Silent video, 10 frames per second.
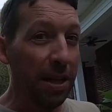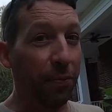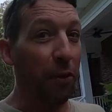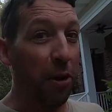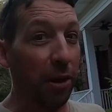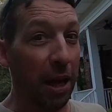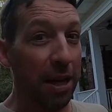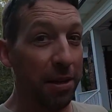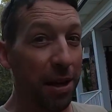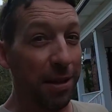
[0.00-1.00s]
very
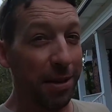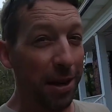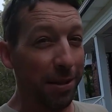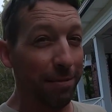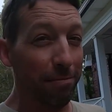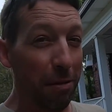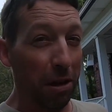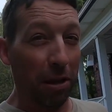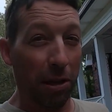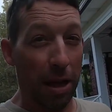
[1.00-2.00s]
late. It's like
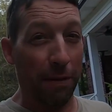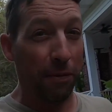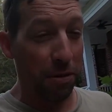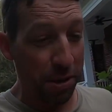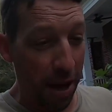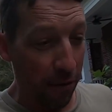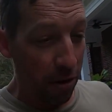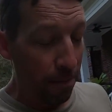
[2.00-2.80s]
a little after 7.